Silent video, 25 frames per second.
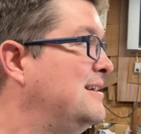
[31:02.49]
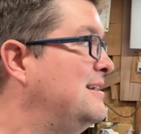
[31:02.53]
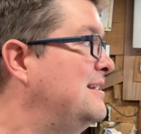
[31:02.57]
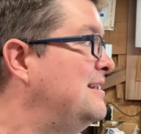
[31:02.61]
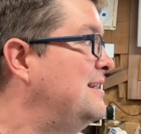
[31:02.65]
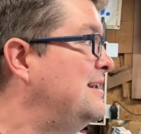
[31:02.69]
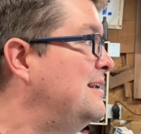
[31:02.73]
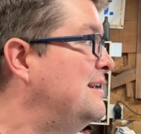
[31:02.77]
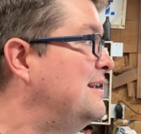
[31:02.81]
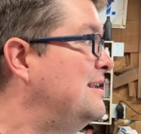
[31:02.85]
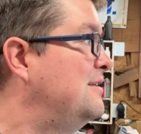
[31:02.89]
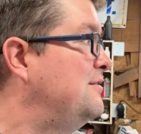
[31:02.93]

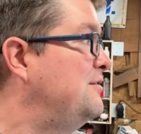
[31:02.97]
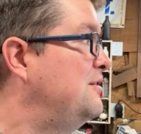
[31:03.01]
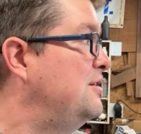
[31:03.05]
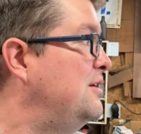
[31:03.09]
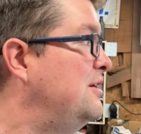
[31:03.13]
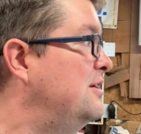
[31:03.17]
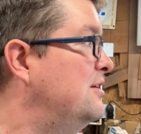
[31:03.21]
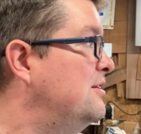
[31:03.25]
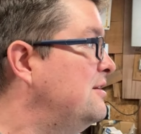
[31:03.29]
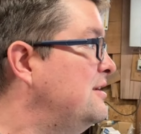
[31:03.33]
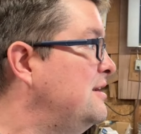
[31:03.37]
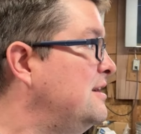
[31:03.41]
And if you
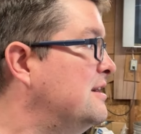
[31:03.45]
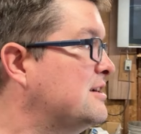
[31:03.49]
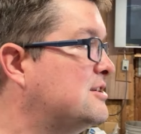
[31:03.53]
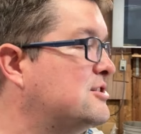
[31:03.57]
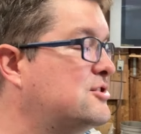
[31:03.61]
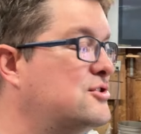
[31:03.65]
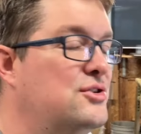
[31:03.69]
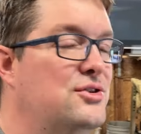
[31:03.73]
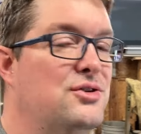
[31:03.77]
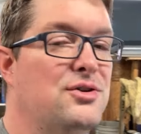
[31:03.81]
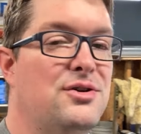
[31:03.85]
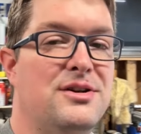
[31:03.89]
hear any
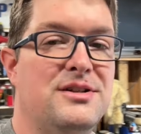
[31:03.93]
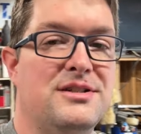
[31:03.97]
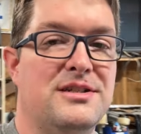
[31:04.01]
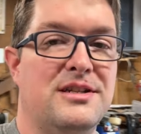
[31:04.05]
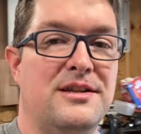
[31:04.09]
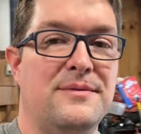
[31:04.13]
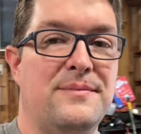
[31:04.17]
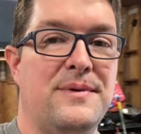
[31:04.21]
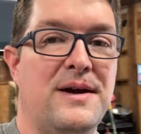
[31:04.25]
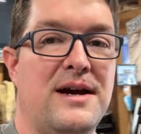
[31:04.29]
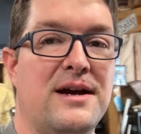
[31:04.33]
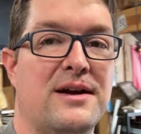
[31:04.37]
extra noise in
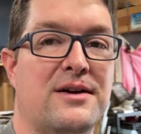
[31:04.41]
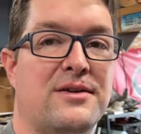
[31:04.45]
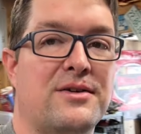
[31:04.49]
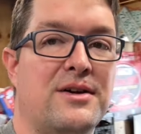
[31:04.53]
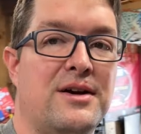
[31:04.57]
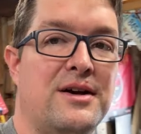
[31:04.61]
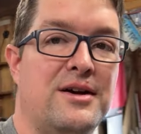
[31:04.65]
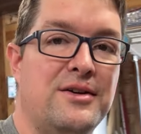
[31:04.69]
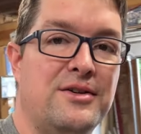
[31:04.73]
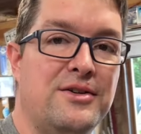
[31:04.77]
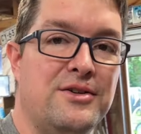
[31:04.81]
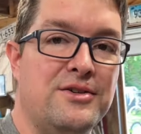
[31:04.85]
the
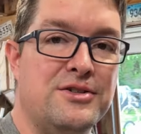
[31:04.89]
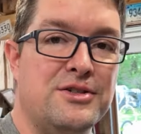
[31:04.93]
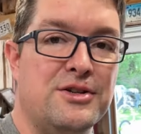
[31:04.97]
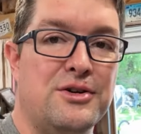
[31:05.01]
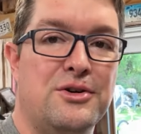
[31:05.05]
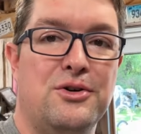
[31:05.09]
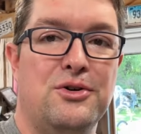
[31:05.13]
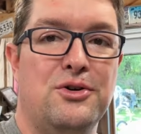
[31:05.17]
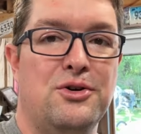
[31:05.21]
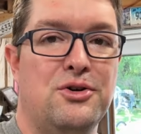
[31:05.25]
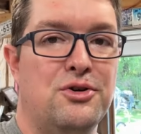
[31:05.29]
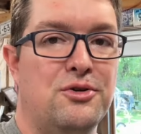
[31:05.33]
background, there's a
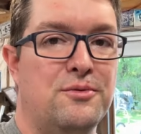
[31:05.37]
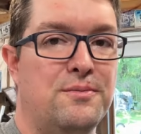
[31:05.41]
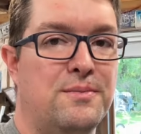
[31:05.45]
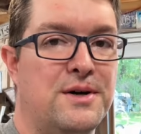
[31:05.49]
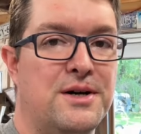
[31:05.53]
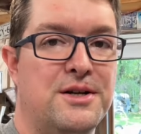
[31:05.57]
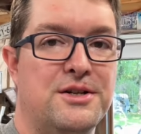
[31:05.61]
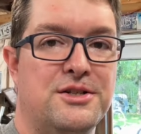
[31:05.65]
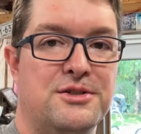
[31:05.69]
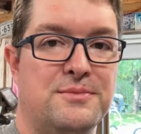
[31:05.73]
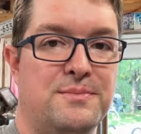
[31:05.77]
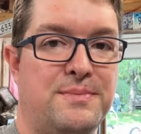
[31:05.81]
whole
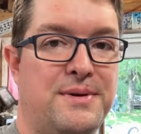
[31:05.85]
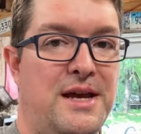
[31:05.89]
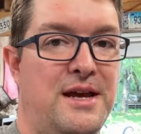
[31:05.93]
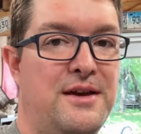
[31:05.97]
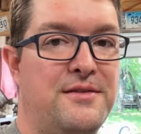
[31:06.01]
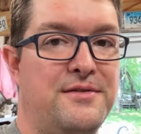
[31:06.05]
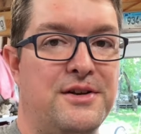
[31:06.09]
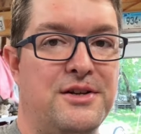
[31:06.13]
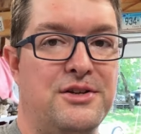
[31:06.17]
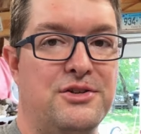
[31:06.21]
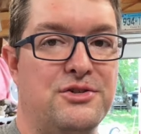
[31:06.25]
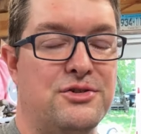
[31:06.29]
bunch of
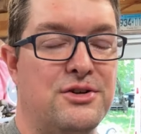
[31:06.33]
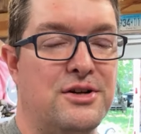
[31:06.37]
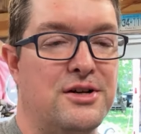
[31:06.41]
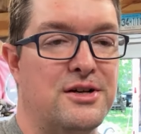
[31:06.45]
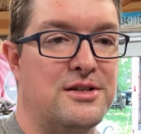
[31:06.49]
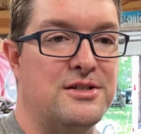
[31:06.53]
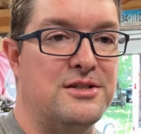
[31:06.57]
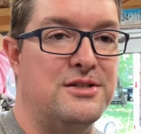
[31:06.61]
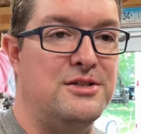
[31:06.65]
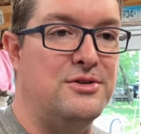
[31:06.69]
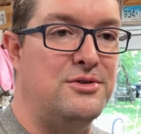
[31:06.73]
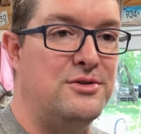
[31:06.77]
paving
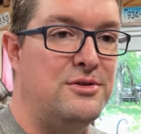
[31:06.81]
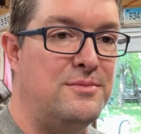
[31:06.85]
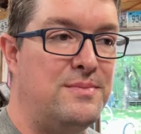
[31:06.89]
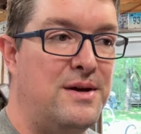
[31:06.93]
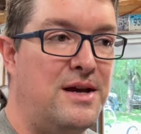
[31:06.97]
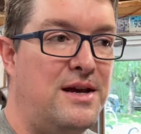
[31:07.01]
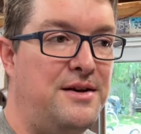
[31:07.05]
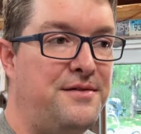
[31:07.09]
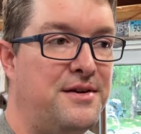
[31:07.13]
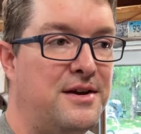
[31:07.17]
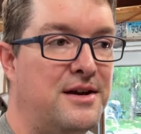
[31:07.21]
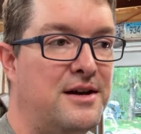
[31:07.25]
trucks doing
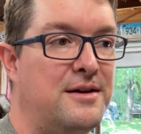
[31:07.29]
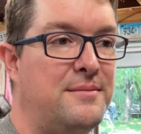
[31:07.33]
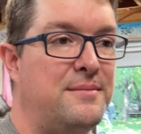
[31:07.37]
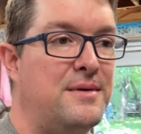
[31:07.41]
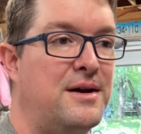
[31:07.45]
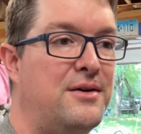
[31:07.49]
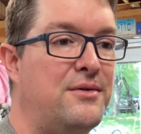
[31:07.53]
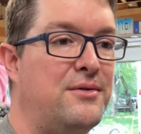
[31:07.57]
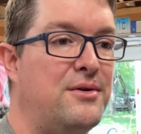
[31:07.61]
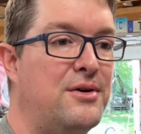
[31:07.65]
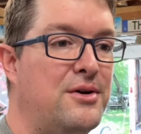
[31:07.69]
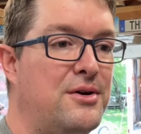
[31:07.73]
paving on
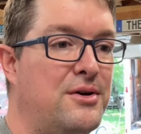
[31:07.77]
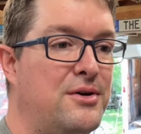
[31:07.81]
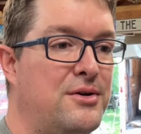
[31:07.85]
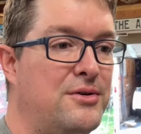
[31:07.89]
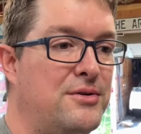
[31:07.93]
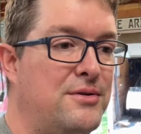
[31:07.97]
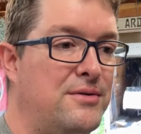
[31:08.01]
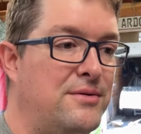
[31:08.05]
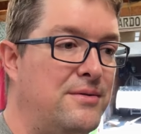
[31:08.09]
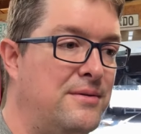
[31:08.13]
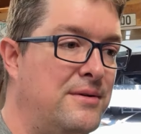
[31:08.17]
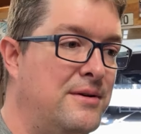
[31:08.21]
my
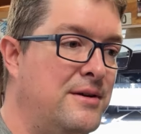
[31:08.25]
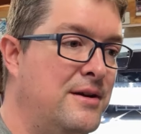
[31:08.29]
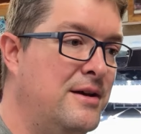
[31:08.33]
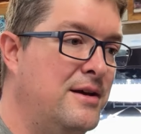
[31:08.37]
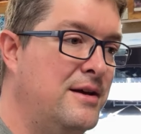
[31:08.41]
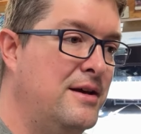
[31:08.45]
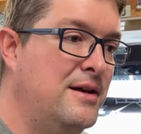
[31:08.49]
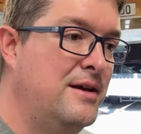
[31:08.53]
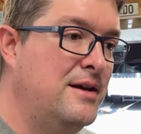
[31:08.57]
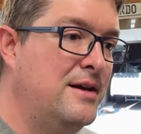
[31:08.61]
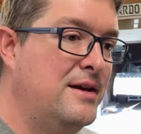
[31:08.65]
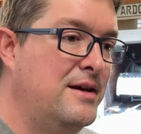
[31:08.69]
road, and
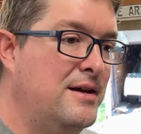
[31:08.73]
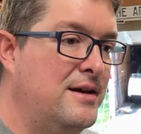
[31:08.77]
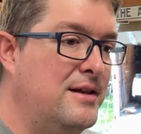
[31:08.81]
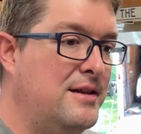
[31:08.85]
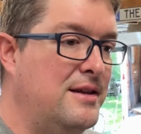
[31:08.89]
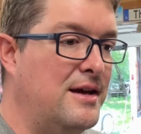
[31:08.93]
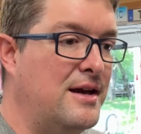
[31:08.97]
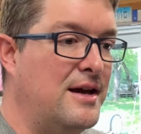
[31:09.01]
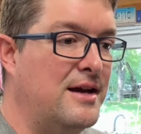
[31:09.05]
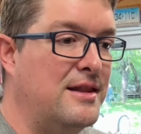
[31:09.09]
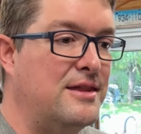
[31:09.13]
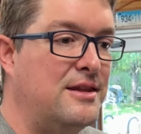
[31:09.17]

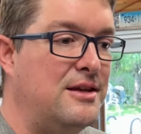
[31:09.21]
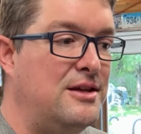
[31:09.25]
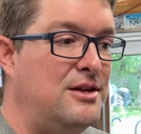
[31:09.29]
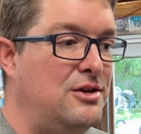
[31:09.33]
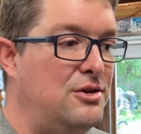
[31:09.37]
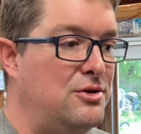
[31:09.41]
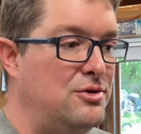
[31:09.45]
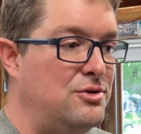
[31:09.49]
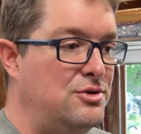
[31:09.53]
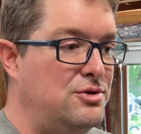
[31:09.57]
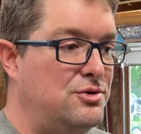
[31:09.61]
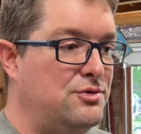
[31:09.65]
they got the
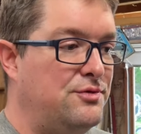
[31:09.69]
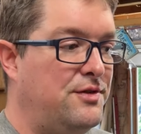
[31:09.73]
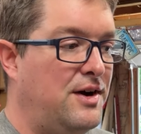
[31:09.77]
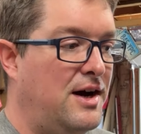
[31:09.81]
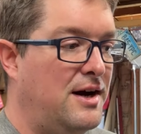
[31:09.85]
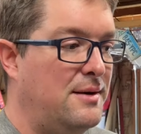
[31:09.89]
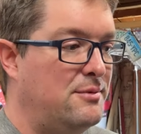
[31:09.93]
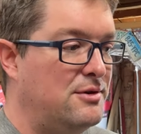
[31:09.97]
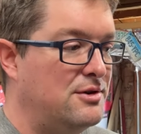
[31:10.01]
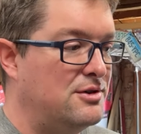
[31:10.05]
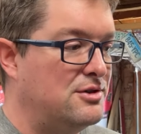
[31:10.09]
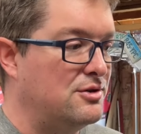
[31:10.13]
huge
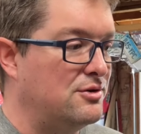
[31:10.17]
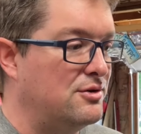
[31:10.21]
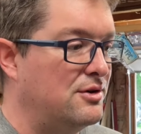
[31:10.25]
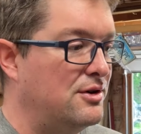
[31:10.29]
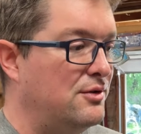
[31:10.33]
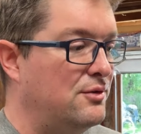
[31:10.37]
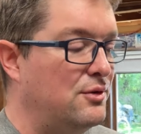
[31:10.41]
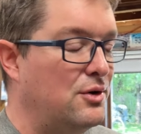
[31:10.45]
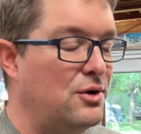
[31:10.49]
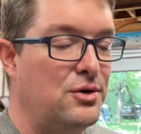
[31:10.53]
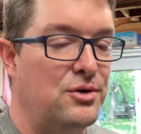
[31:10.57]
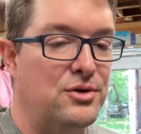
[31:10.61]
vibratory
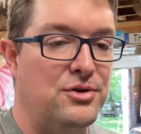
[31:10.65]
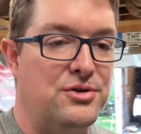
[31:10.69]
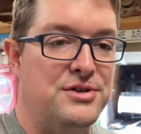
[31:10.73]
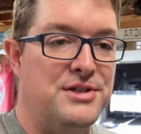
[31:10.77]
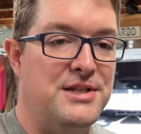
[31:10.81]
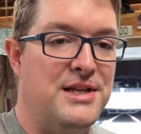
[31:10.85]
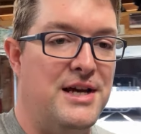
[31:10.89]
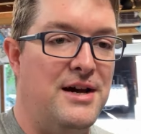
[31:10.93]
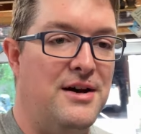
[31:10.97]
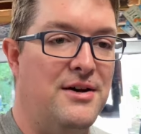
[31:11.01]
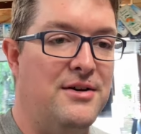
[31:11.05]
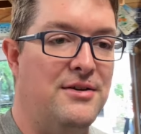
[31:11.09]
rollers
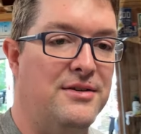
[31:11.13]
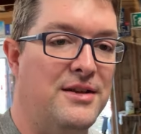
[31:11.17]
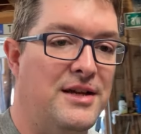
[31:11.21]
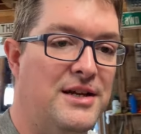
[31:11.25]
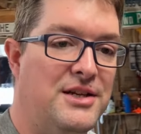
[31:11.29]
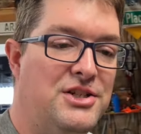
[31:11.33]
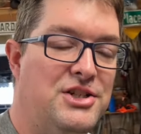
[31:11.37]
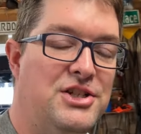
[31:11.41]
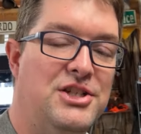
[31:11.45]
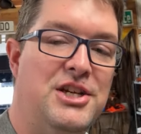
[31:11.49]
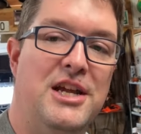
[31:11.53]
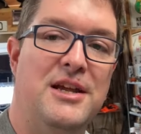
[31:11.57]
out and that
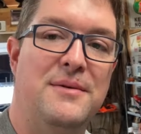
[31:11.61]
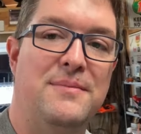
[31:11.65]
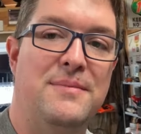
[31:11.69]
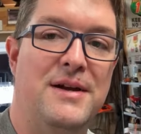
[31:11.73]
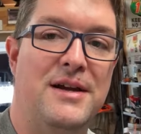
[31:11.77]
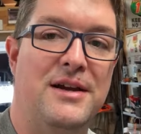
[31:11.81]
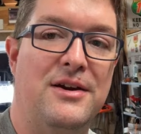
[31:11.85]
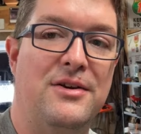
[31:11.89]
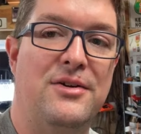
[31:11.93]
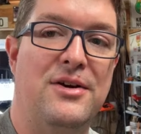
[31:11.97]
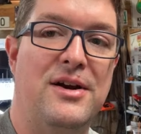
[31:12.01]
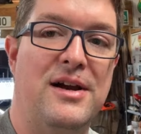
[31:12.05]
shake
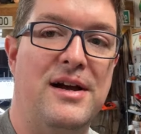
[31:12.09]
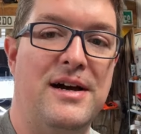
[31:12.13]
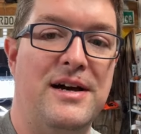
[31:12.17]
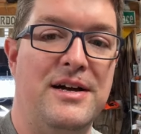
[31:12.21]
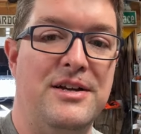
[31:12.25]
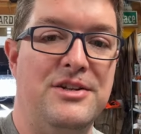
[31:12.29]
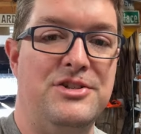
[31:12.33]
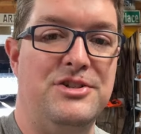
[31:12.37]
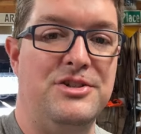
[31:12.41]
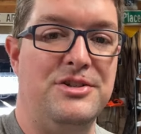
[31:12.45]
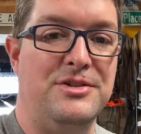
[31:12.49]
my garage.